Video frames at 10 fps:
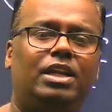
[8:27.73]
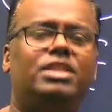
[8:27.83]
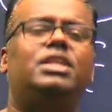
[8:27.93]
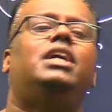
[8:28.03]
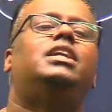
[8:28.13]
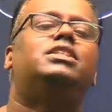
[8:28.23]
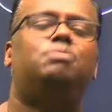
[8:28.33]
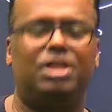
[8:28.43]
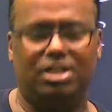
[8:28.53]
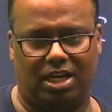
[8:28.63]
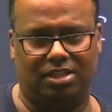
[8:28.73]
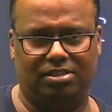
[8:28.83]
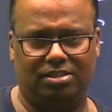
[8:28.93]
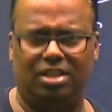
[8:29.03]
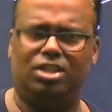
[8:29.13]
It is being done.
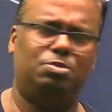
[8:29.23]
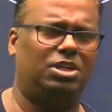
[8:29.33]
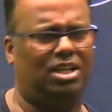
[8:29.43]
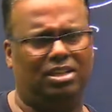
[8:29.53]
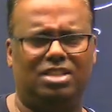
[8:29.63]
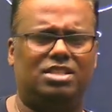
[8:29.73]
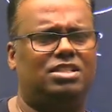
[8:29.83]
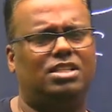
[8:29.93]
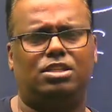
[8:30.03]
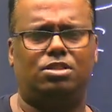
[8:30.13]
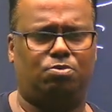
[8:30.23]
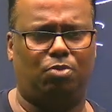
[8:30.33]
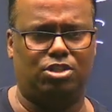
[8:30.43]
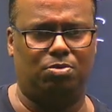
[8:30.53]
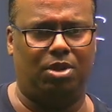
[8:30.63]
It is being done. This is
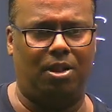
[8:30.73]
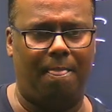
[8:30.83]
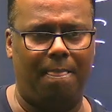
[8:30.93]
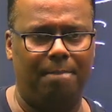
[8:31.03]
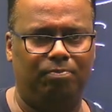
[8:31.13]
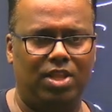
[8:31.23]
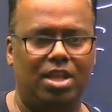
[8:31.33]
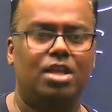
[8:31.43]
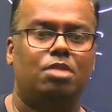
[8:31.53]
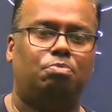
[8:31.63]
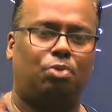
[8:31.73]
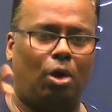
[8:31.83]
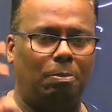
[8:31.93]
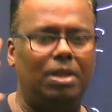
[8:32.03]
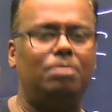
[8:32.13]
possible.
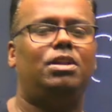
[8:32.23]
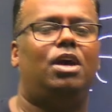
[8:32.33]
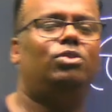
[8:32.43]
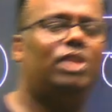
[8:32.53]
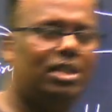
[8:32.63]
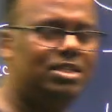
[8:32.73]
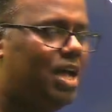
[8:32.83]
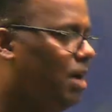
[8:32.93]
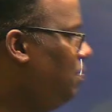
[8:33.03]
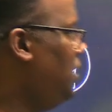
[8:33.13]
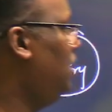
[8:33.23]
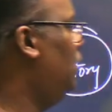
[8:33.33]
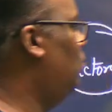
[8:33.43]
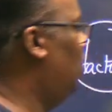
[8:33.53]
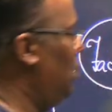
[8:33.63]
Problem now that is happening in the
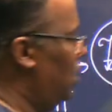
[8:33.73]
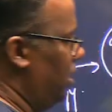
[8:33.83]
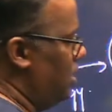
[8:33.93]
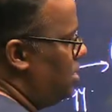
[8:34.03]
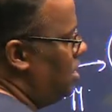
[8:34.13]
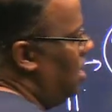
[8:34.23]
world is